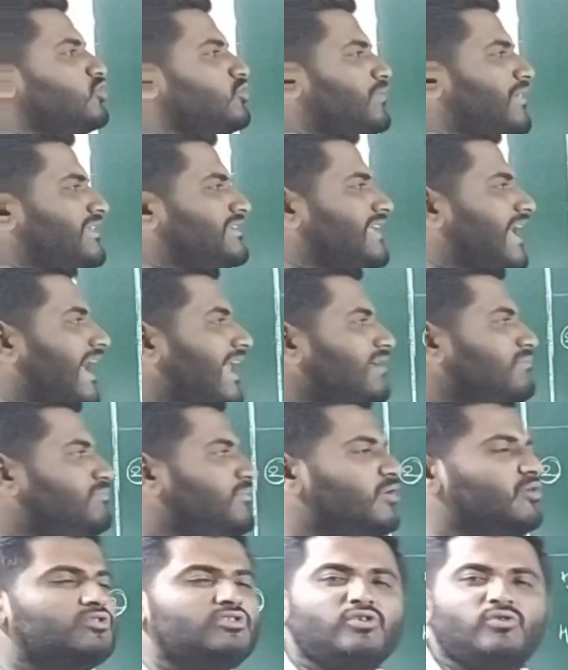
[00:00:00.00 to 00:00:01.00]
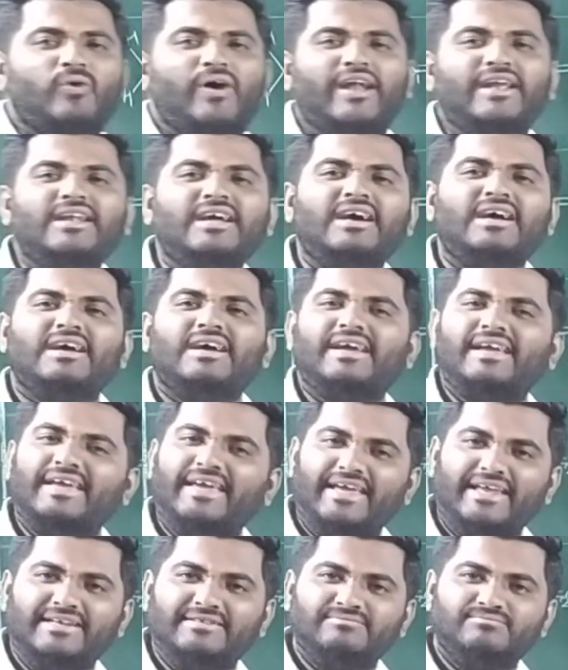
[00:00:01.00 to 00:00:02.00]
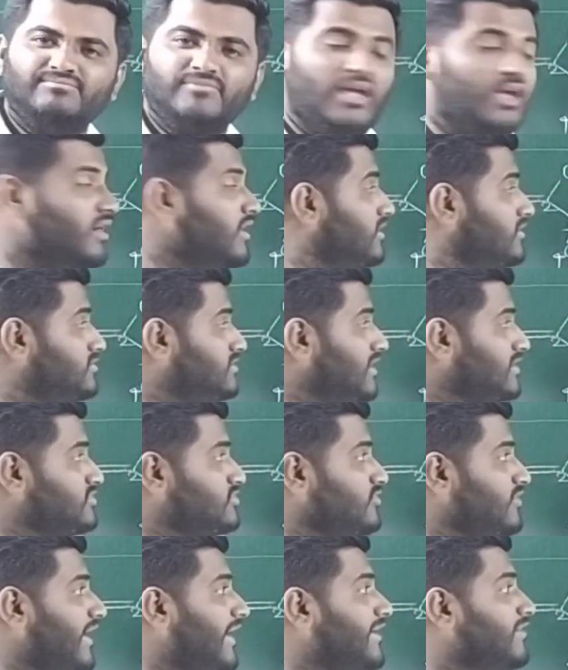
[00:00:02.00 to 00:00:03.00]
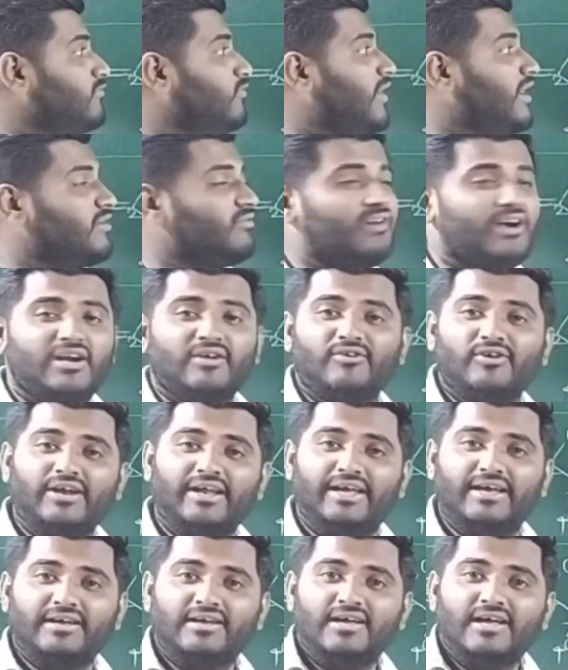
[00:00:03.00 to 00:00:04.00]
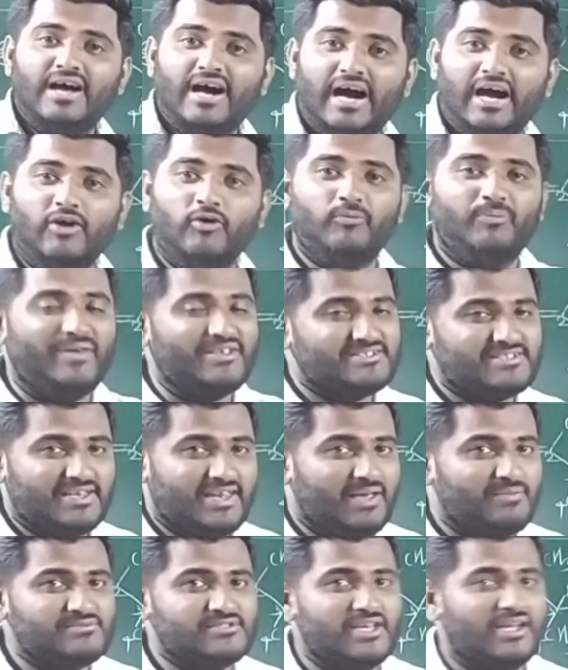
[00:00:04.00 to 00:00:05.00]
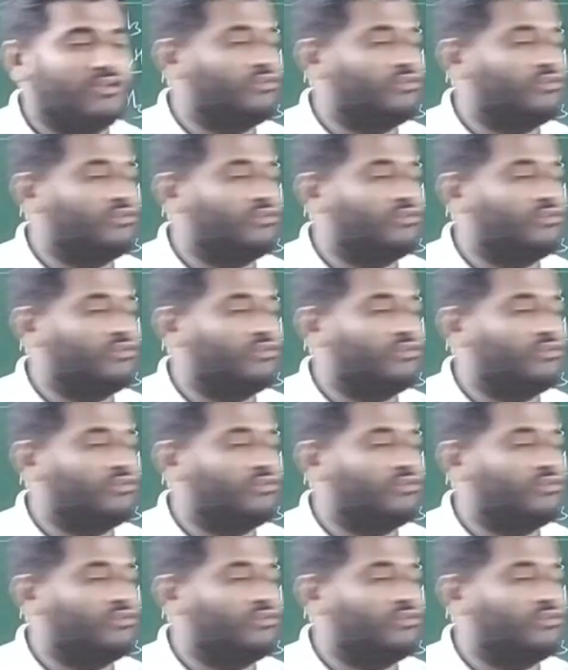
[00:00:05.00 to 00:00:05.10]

2-methyl but-1-ene. Just you write in one word only. IUPAC names